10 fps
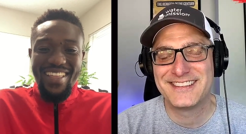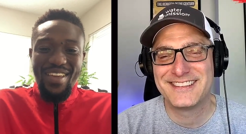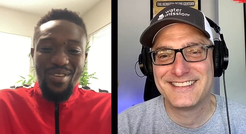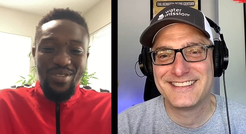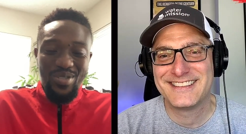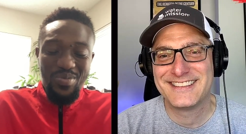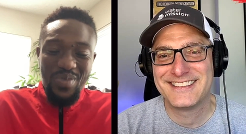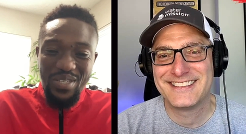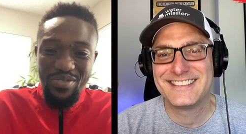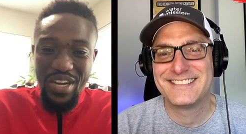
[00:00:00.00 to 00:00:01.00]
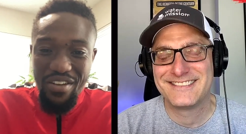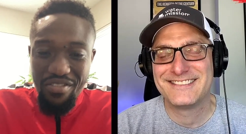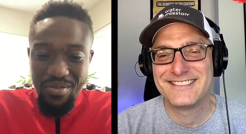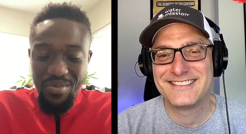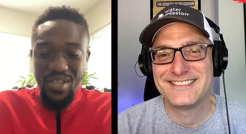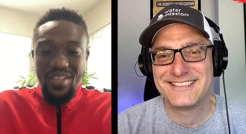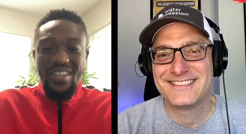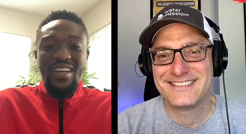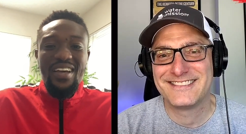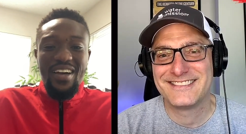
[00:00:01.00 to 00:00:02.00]
Speaker 1: Thank you so much for having me,
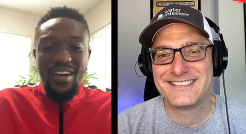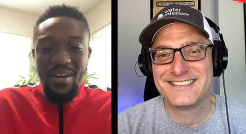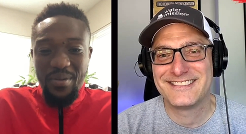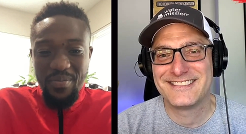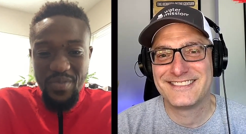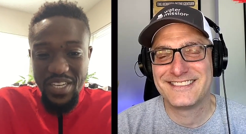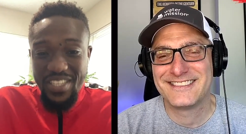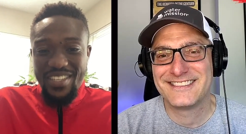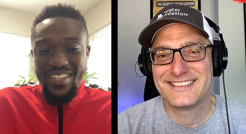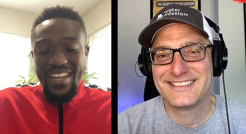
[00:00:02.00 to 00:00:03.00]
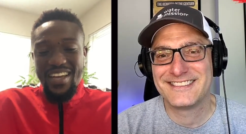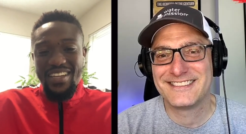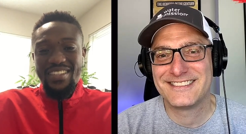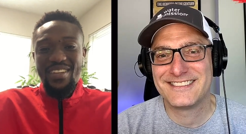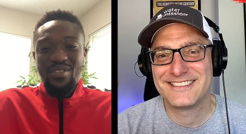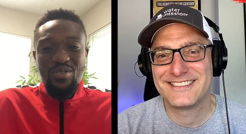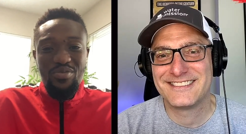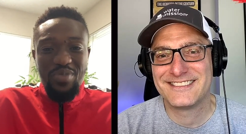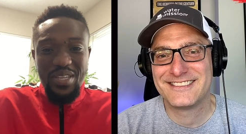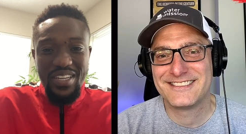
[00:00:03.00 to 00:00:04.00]
um, Jason. Like I said,
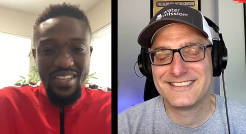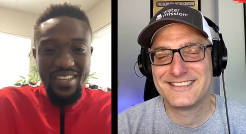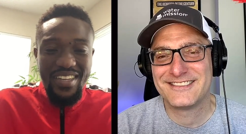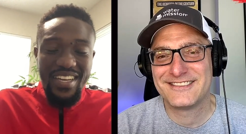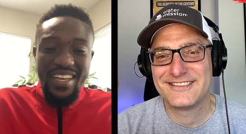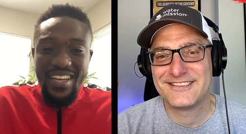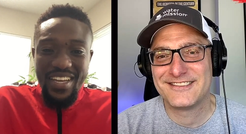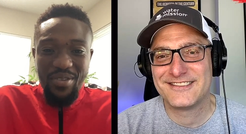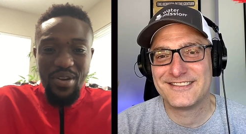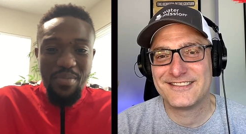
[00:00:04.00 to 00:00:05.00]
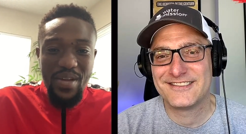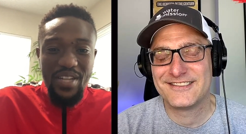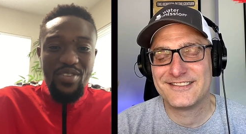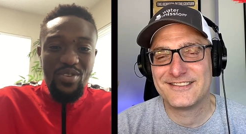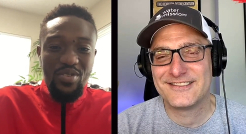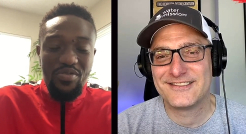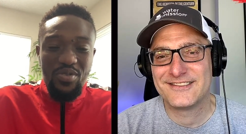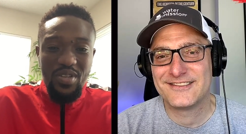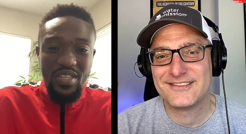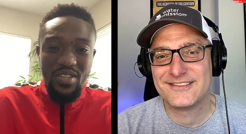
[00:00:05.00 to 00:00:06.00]
you've been a a great mentor
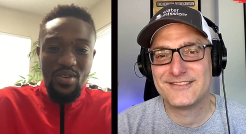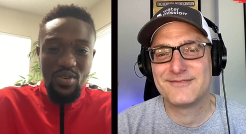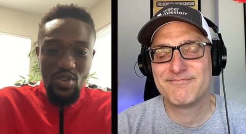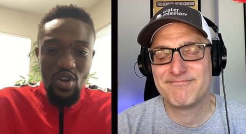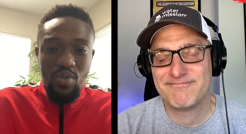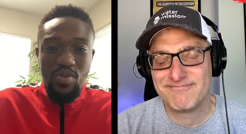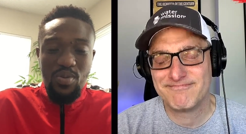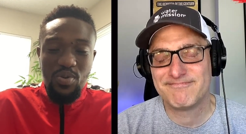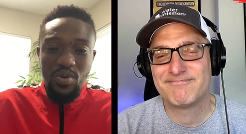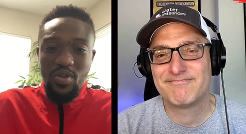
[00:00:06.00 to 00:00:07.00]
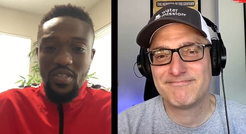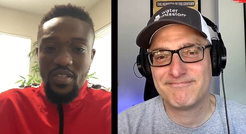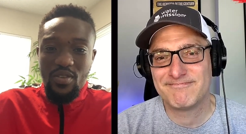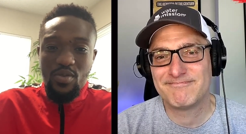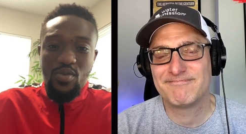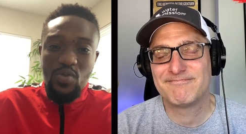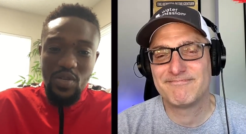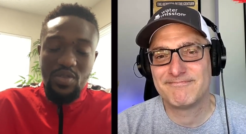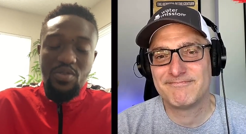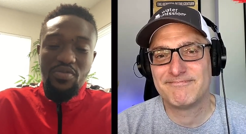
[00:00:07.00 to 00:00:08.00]
for you know young people you know who
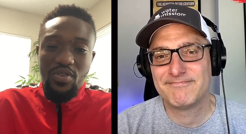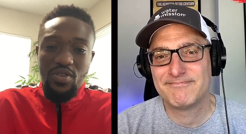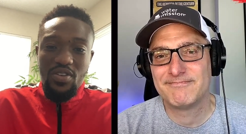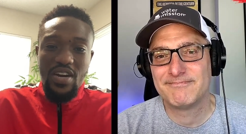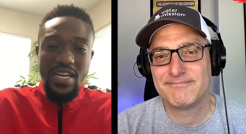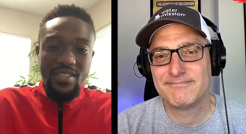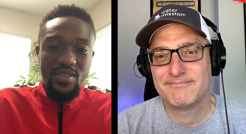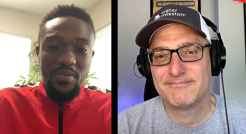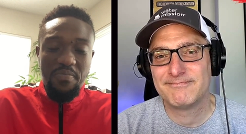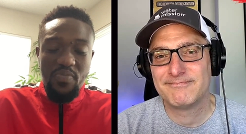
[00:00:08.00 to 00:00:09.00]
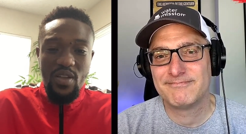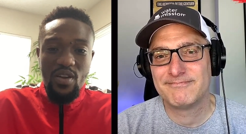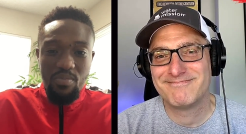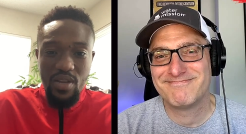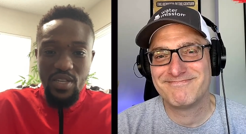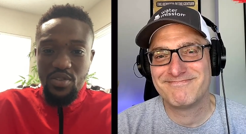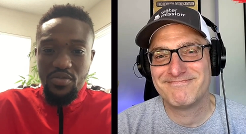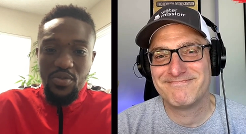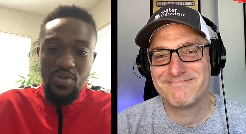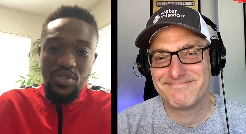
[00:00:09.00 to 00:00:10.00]
wants to follow Christ. So God bless
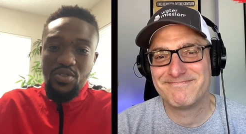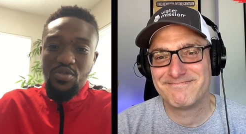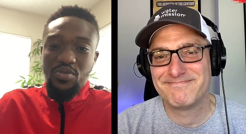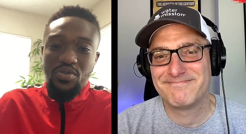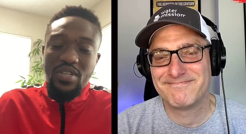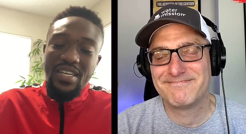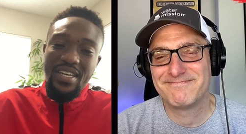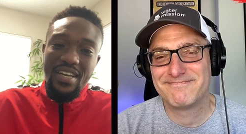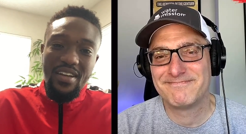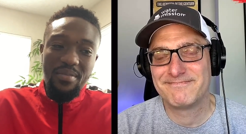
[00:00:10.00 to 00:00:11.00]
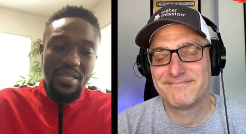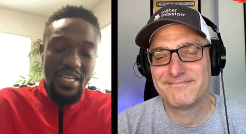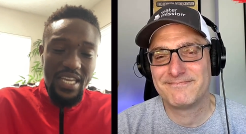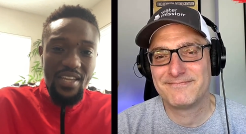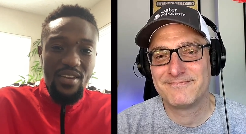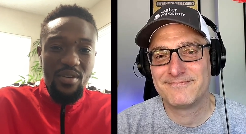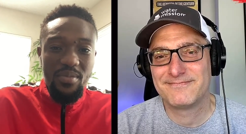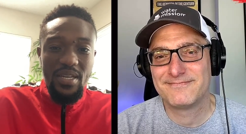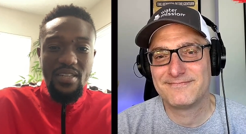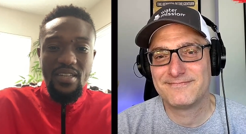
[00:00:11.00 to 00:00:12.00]
you for what you do um, in the
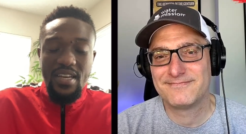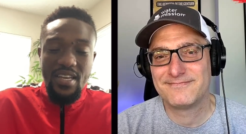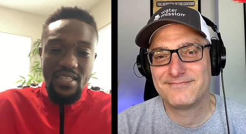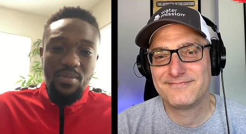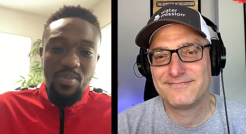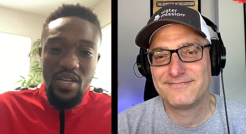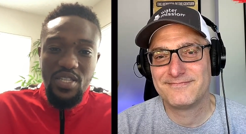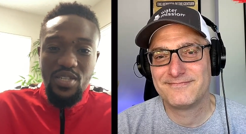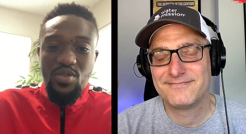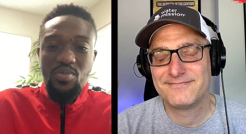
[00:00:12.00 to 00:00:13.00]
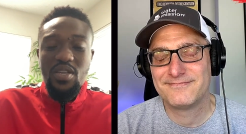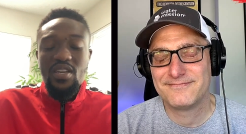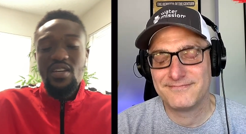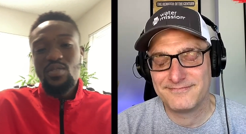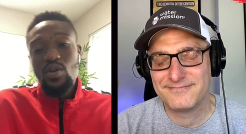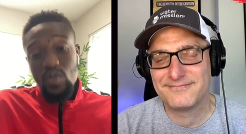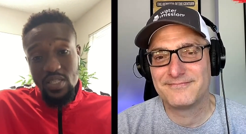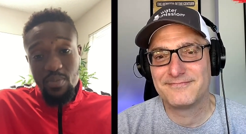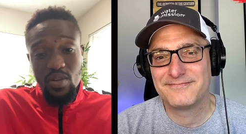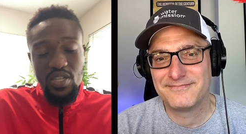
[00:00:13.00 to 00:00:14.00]
kingdom, and it's a pleasure to be here. So it
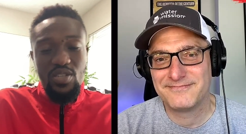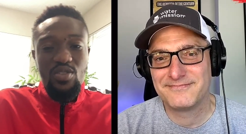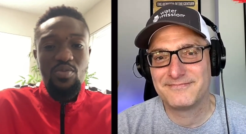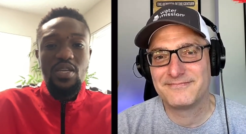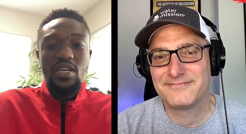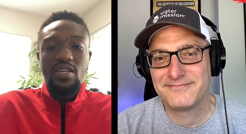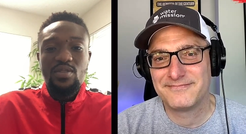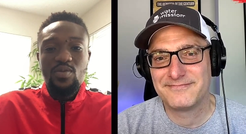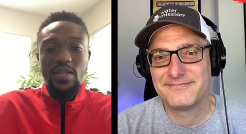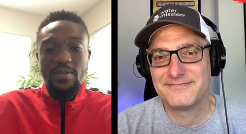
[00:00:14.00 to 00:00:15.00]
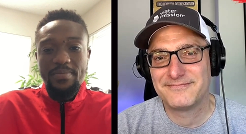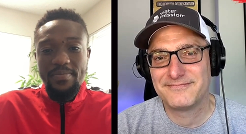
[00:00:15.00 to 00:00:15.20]
was a pleasure to be here as well.